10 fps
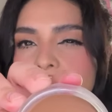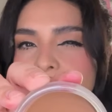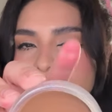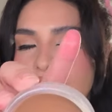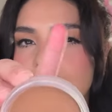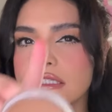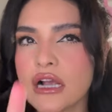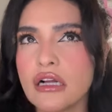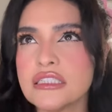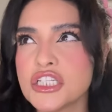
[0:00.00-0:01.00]
like it. It's
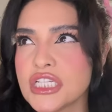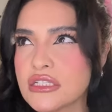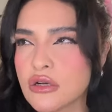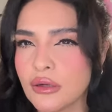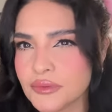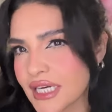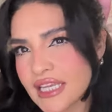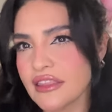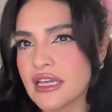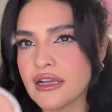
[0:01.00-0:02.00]
called She Sculpted,
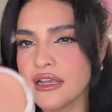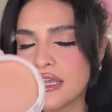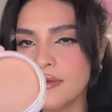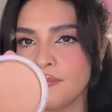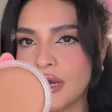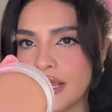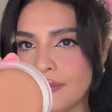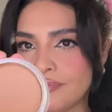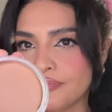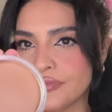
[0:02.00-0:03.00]
I think.
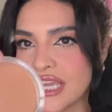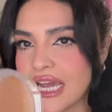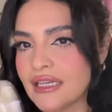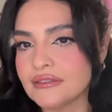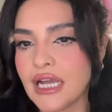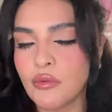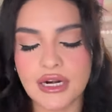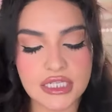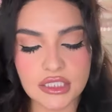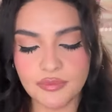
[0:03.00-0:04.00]
But yeah, I
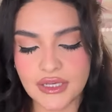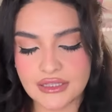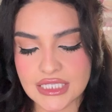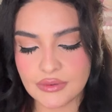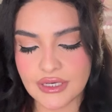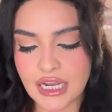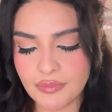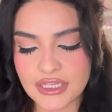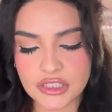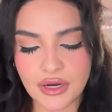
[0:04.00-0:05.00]
wanted to pick this one
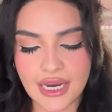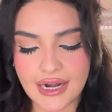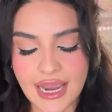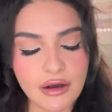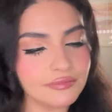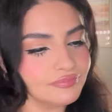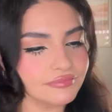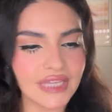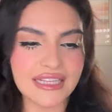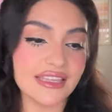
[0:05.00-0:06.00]
up and try it out.
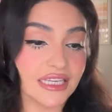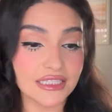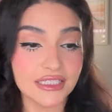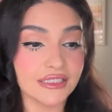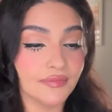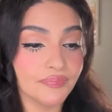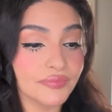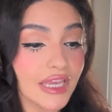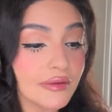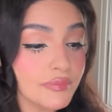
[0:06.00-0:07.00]
I think it's
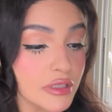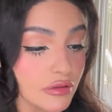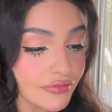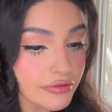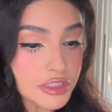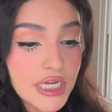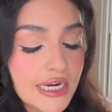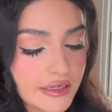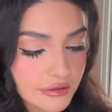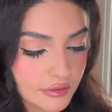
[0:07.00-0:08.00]
a beautiful
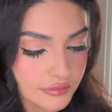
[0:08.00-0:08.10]
shade.